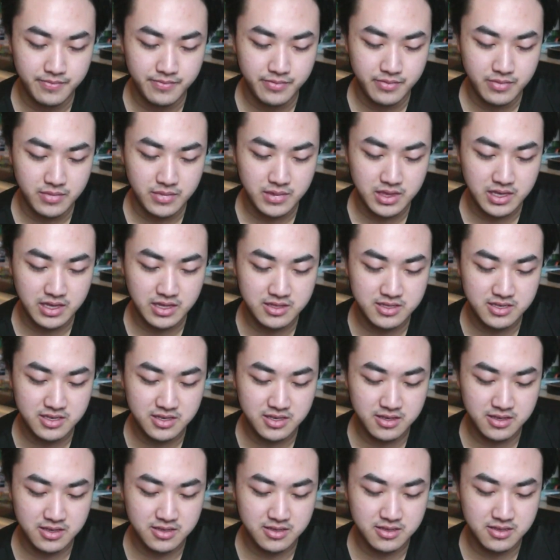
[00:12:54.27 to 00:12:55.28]
I'll just
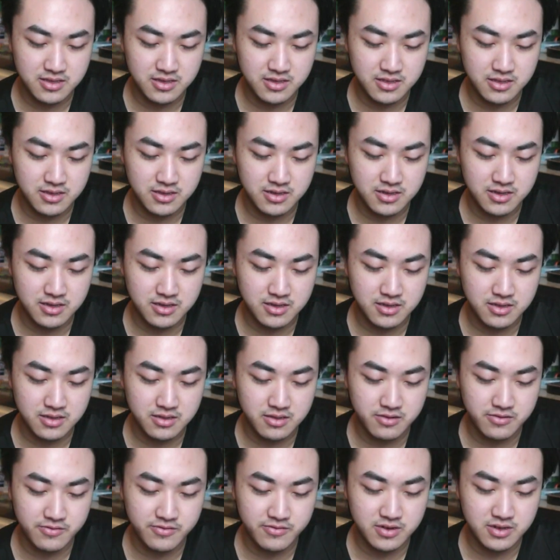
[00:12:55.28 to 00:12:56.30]
let it connect and go
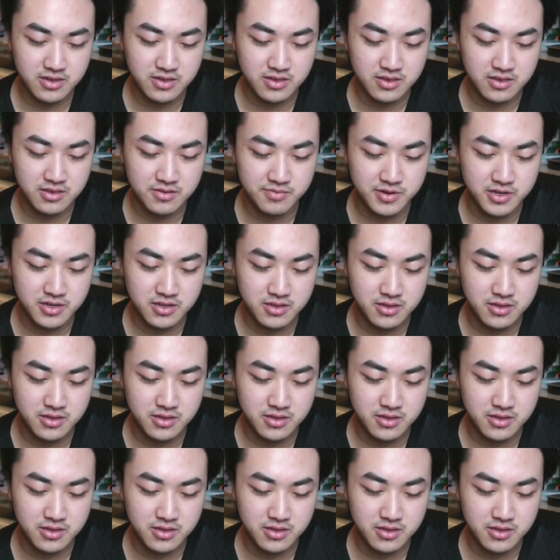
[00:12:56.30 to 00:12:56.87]
for an E-Spirit.